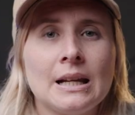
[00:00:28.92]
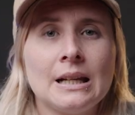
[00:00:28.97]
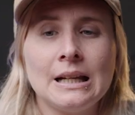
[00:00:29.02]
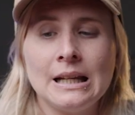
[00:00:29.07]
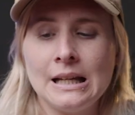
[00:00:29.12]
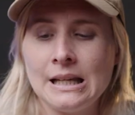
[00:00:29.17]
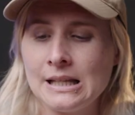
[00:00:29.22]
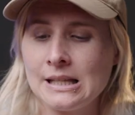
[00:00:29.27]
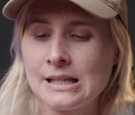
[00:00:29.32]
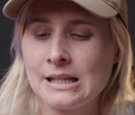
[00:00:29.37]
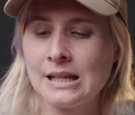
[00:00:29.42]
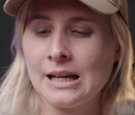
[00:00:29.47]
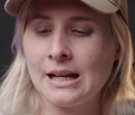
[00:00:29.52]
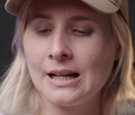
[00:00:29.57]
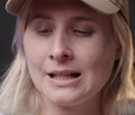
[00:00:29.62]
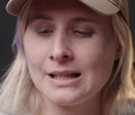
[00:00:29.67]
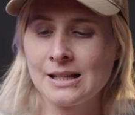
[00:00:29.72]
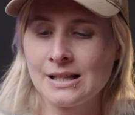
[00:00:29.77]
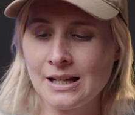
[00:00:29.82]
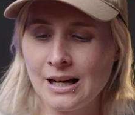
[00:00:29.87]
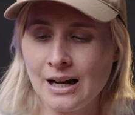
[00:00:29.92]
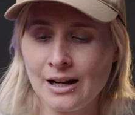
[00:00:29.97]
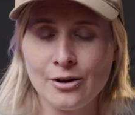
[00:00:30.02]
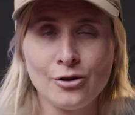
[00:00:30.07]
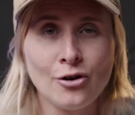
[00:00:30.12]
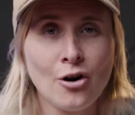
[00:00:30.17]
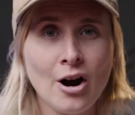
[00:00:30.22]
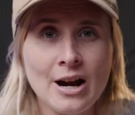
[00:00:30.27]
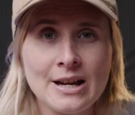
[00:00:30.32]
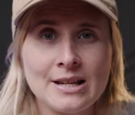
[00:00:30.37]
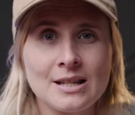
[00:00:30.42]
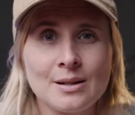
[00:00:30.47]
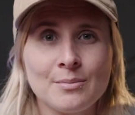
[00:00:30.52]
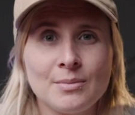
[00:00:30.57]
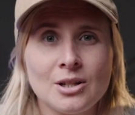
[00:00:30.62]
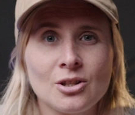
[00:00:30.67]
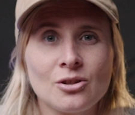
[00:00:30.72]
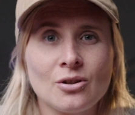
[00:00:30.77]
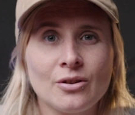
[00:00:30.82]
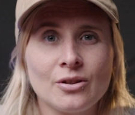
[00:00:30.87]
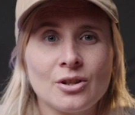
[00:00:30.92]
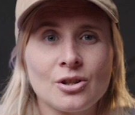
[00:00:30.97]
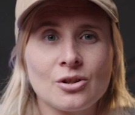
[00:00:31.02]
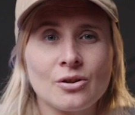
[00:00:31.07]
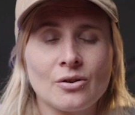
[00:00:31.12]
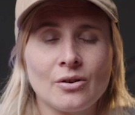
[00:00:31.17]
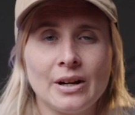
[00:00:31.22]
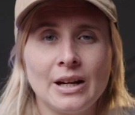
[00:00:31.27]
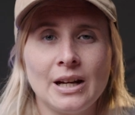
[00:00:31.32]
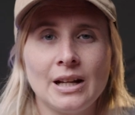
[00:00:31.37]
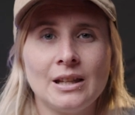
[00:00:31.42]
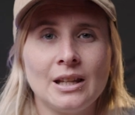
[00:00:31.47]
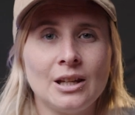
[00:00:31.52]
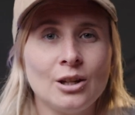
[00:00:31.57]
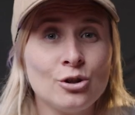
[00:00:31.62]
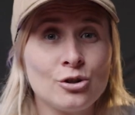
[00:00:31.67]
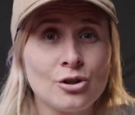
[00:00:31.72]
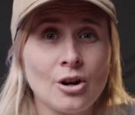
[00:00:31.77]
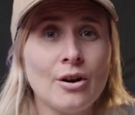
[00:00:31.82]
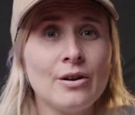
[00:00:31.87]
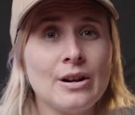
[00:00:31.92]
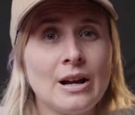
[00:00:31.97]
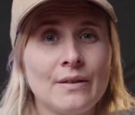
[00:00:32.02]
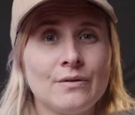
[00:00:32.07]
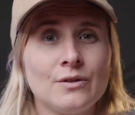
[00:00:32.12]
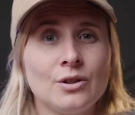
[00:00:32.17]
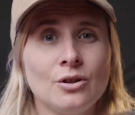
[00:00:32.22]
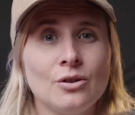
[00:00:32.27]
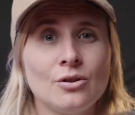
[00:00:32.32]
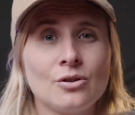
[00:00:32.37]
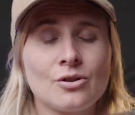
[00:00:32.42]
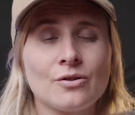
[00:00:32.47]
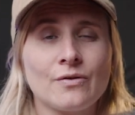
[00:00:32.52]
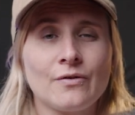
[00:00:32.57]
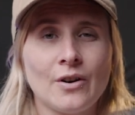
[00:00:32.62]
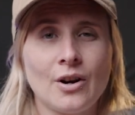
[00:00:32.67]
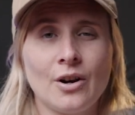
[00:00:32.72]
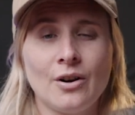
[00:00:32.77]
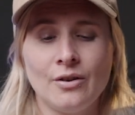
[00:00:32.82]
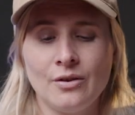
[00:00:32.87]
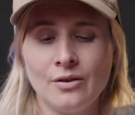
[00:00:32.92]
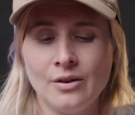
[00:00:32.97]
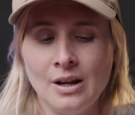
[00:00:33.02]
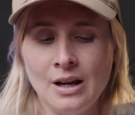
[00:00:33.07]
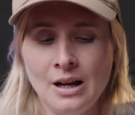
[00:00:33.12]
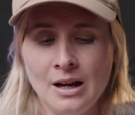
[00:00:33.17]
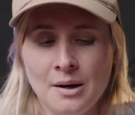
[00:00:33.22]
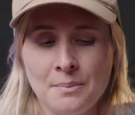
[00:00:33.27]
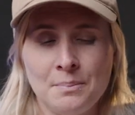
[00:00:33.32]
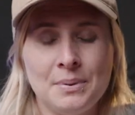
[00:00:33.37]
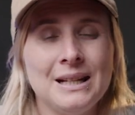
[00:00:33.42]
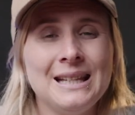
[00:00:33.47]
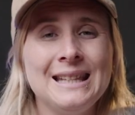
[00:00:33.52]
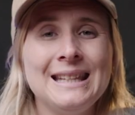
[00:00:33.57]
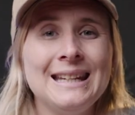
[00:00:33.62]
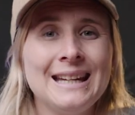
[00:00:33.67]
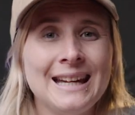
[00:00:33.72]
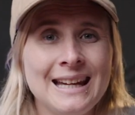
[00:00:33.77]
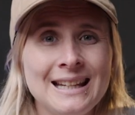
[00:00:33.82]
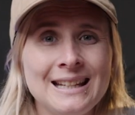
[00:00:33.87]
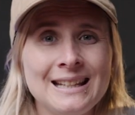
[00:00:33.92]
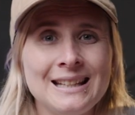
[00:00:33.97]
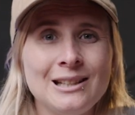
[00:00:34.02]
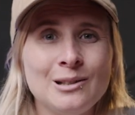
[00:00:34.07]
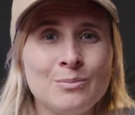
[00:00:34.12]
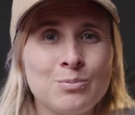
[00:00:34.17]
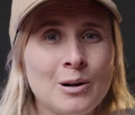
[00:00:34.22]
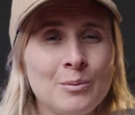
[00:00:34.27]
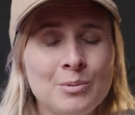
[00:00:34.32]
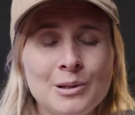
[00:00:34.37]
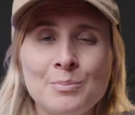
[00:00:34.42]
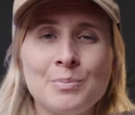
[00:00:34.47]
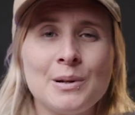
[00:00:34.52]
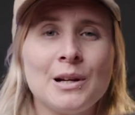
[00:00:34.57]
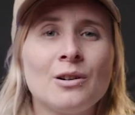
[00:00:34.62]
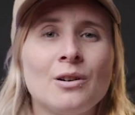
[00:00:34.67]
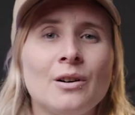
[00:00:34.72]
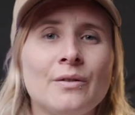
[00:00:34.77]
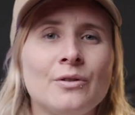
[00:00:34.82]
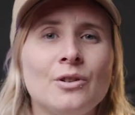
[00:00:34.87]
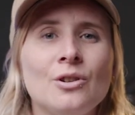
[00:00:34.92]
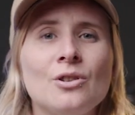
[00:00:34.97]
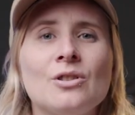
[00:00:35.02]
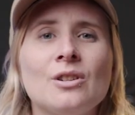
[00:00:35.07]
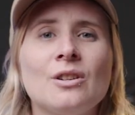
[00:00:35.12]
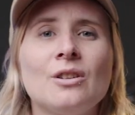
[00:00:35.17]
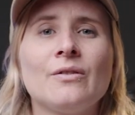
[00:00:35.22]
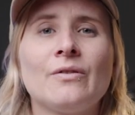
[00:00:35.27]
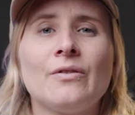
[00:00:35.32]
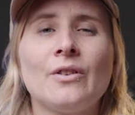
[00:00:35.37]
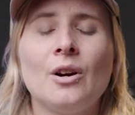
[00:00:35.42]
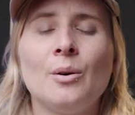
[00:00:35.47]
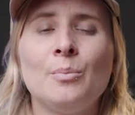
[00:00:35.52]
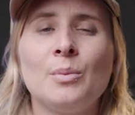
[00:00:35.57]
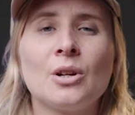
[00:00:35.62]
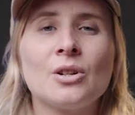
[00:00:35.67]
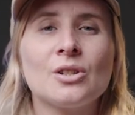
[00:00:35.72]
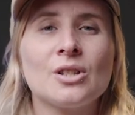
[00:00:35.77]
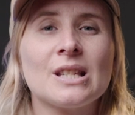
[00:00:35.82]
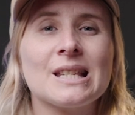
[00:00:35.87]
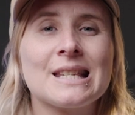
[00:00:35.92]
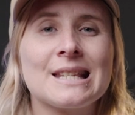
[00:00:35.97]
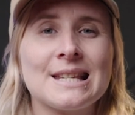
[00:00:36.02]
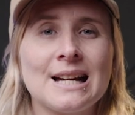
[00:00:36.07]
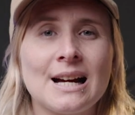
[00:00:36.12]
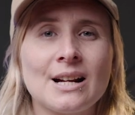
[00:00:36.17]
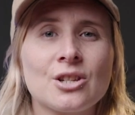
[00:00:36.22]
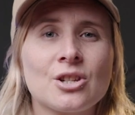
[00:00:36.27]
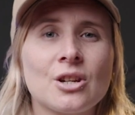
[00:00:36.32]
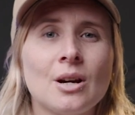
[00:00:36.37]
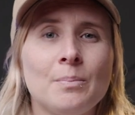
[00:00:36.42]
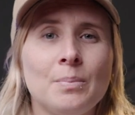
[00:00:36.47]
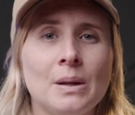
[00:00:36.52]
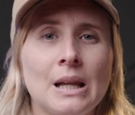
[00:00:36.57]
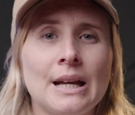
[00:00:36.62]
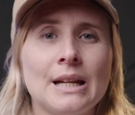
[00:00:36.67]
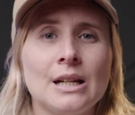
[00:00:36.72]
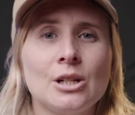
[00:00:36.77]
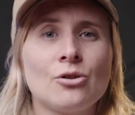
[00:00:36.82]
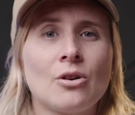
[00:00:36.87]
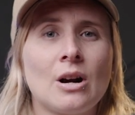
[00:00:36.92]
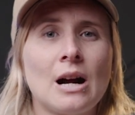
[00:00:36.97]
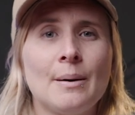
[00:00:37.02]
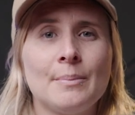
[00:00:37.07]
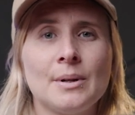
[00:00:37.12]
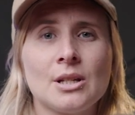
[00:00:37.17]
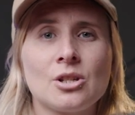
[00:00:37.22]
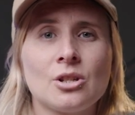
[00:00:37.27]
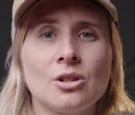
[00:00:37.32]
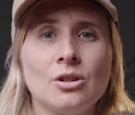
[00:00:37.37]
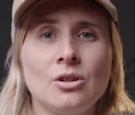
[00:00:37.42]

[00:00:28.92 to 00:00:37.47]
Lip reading: it is that it's a nice image on the screen, that you don't have to use your phone, but in the end you're probably better off using your phone because it's such a bloody drama to